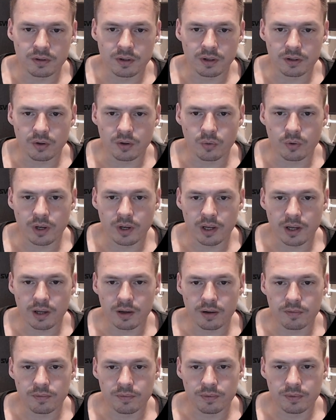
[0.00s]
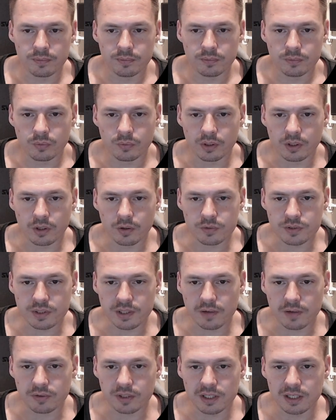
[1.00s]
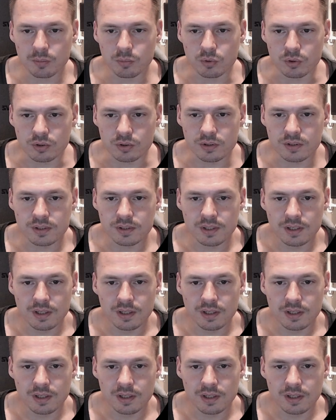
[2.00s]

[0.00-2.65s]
I obviously have keyboard.